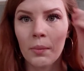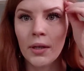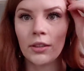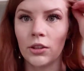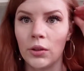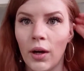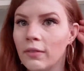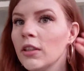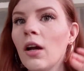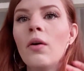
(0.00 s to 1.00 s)
because you don't
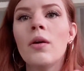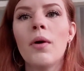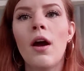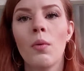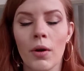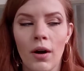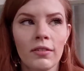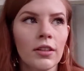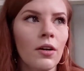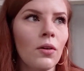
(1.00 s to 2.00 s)
have to go anywhere. We don't
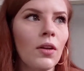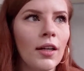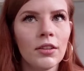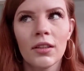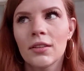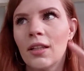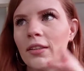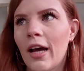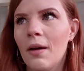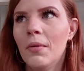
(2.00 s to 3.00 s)
have to go to lunch at a set
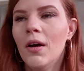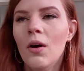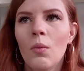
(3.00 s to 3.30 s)
time.